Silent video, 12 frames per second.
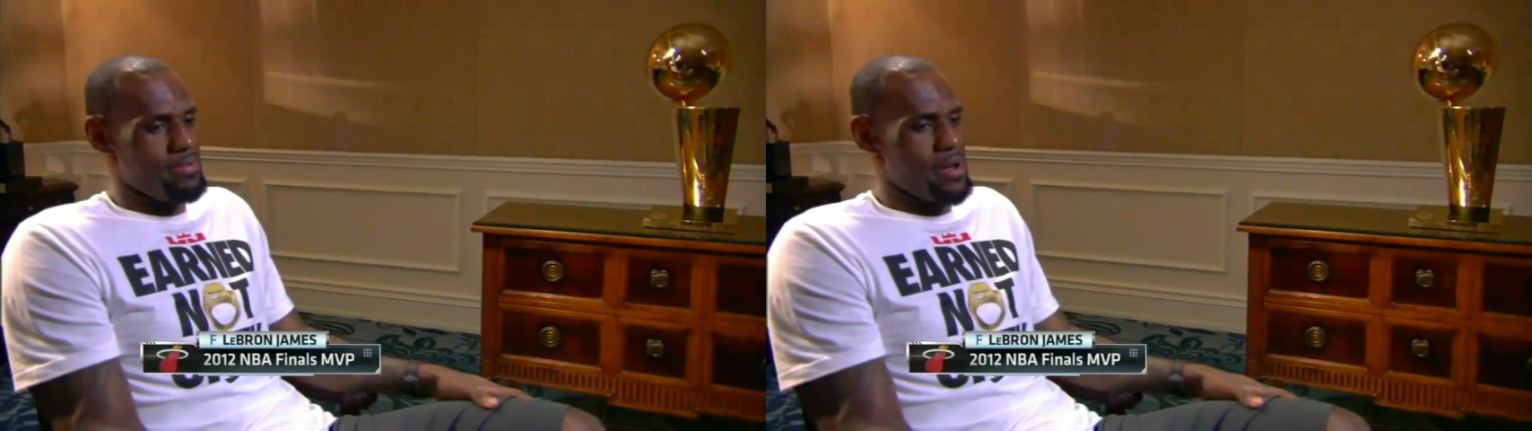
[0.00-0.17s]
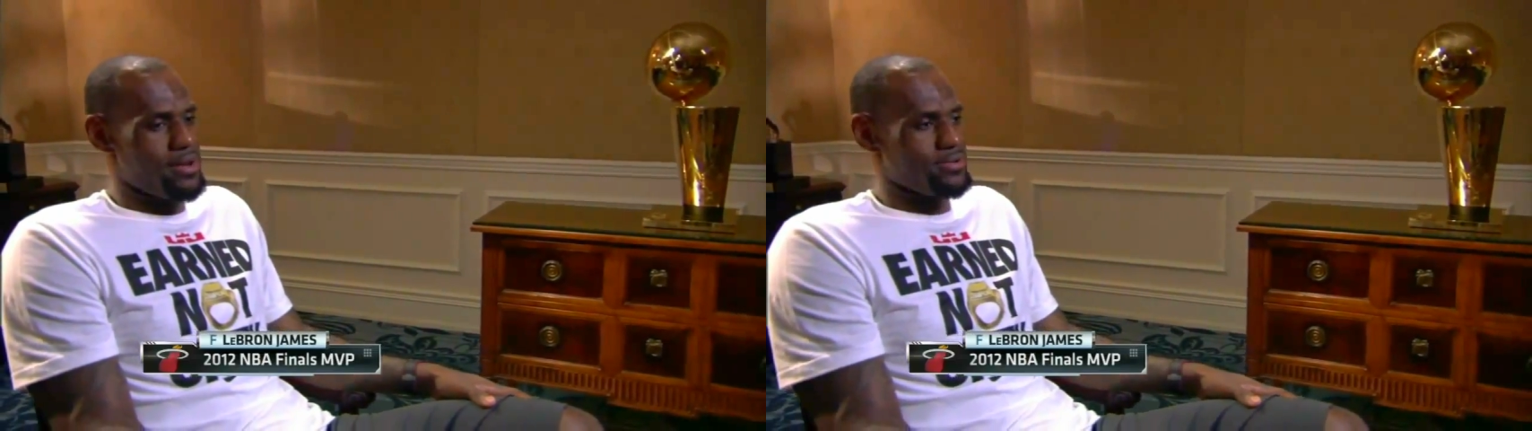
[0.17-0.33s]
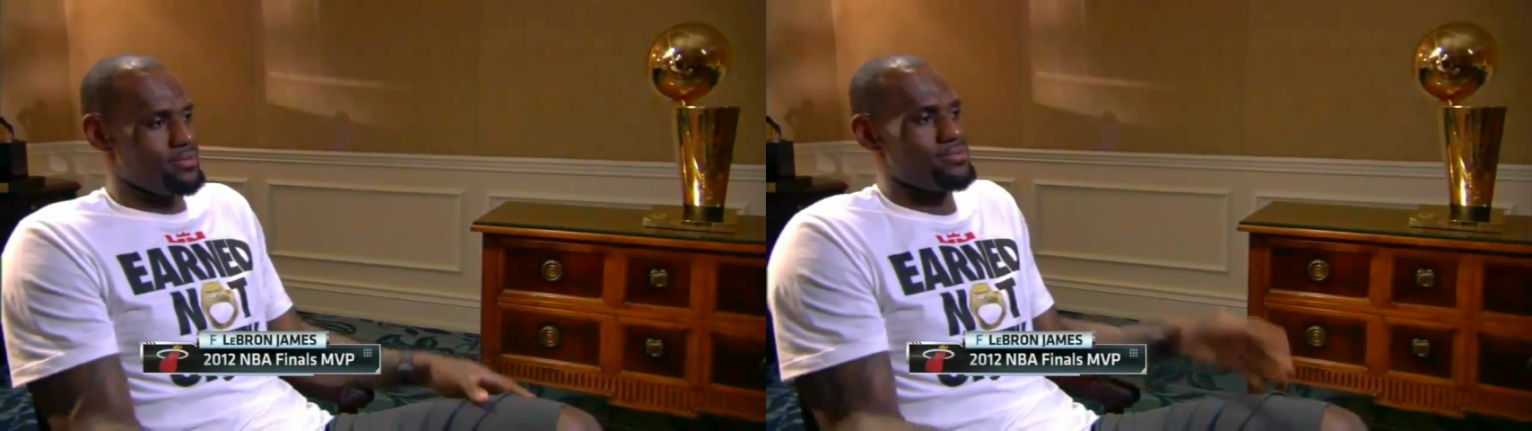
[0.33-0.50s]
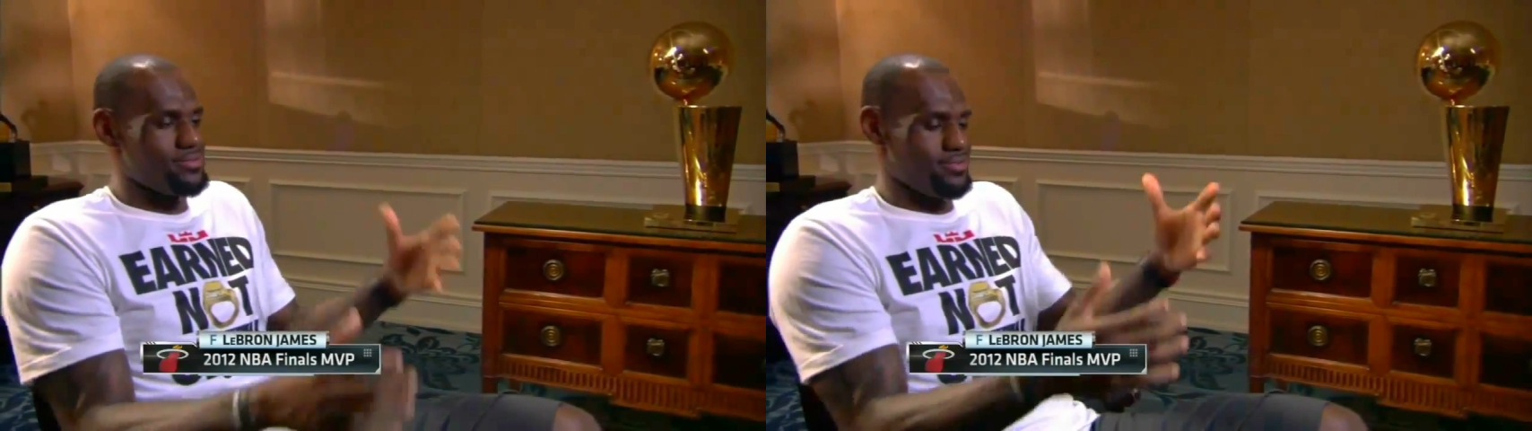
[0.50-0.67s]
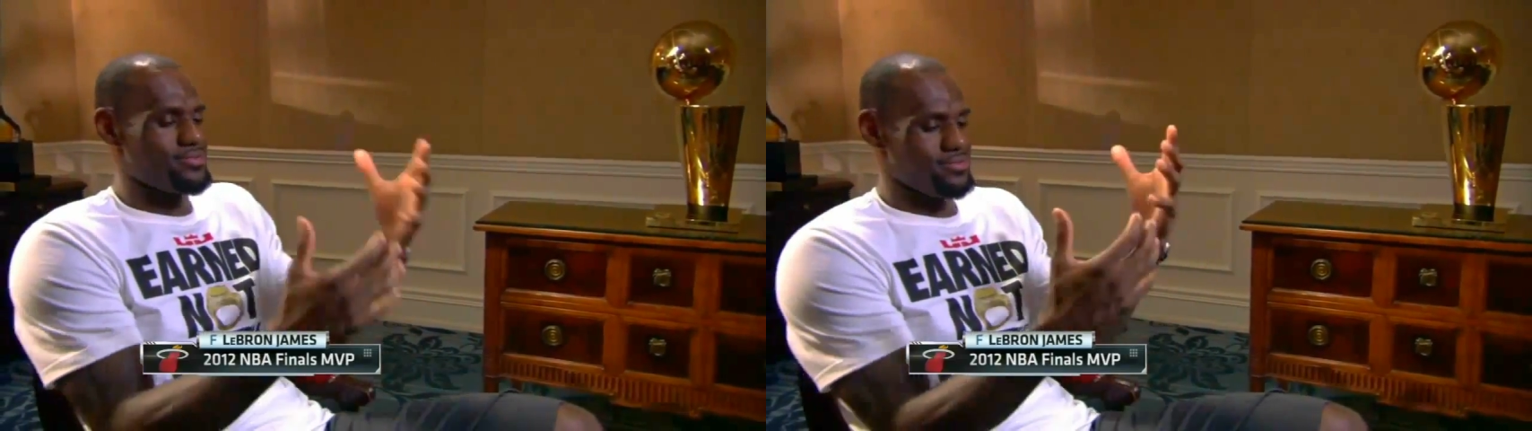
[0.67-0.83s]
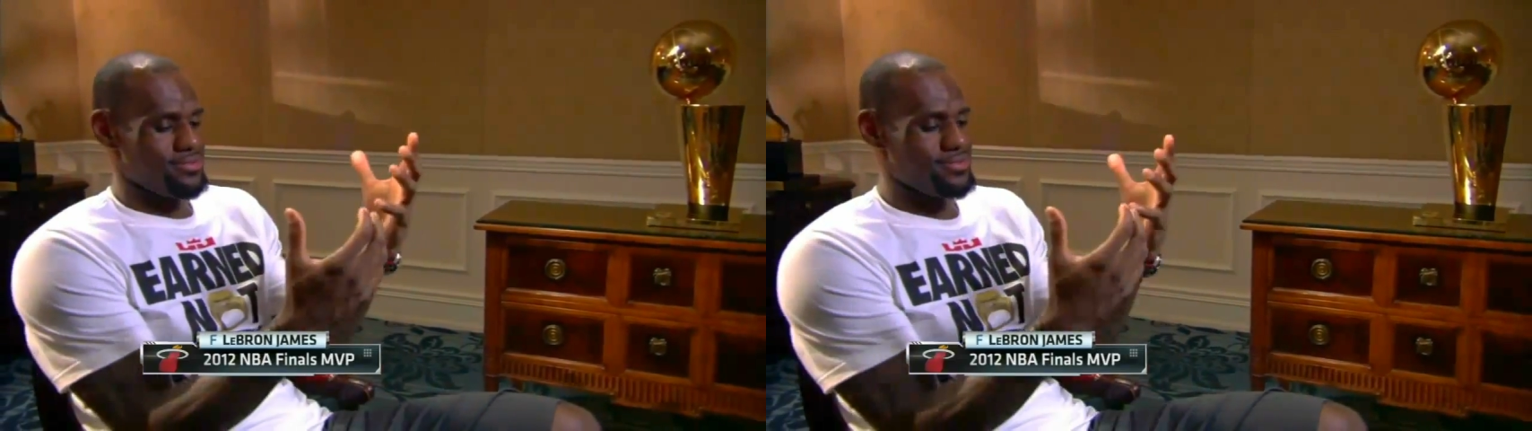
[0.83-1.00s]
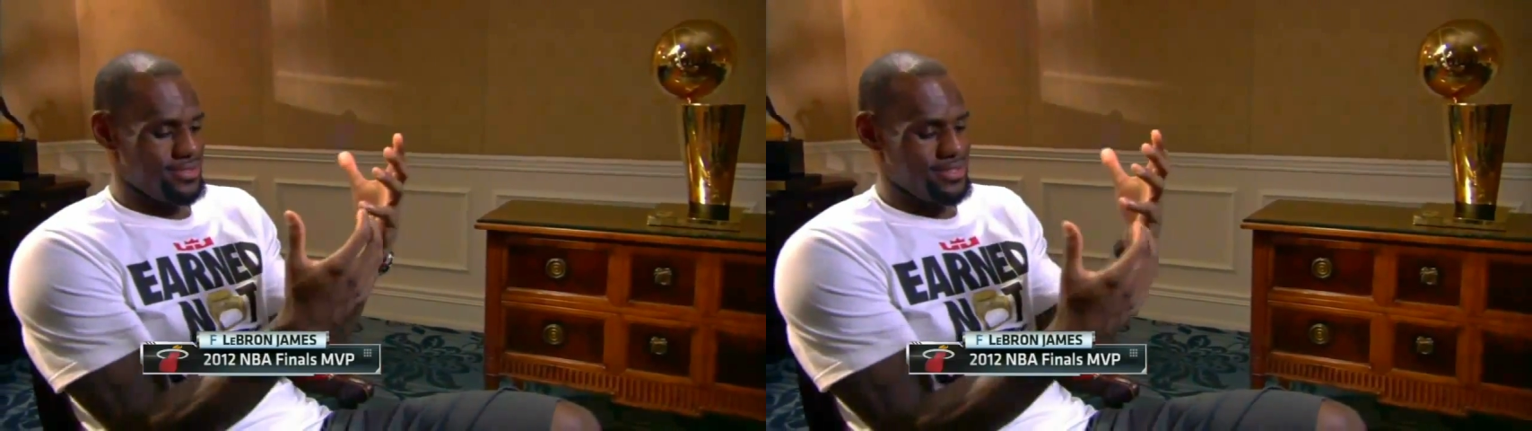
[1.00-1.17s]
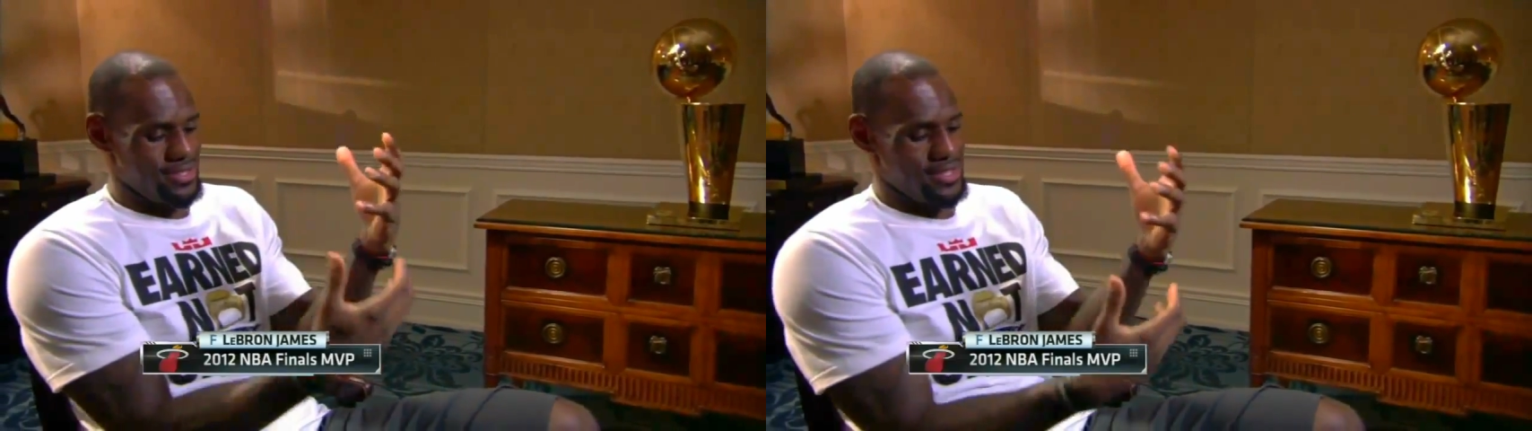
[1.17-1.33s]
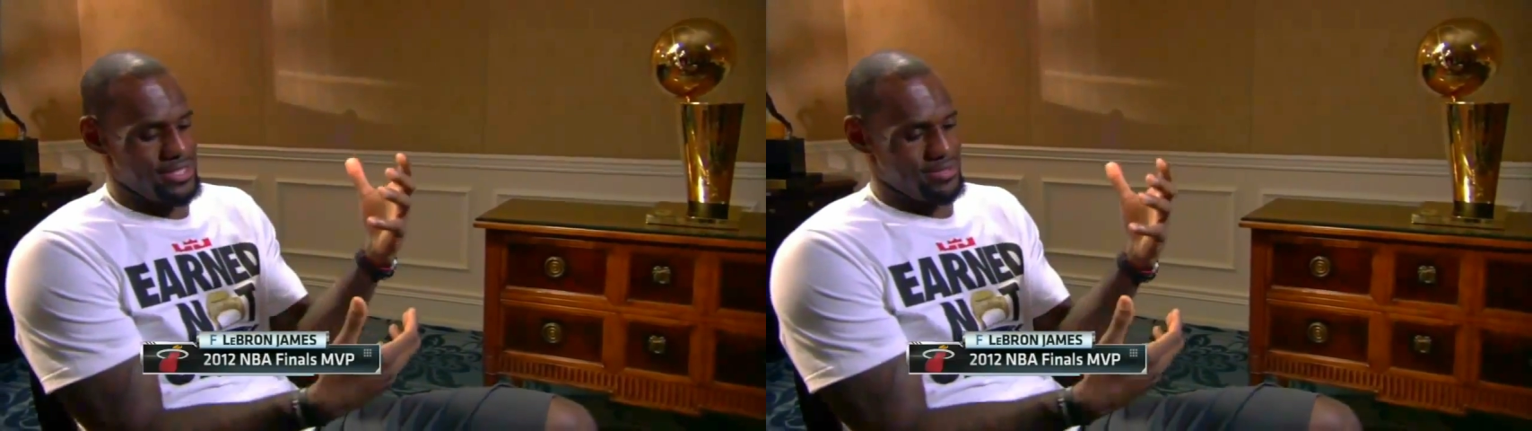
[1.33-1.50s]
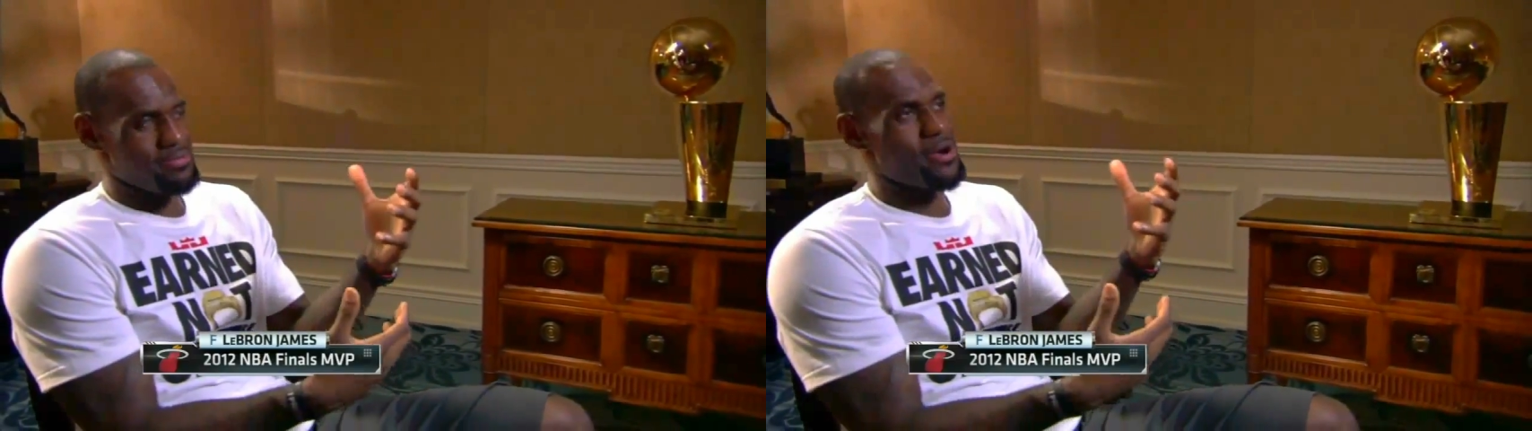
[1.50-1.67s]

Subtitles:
about this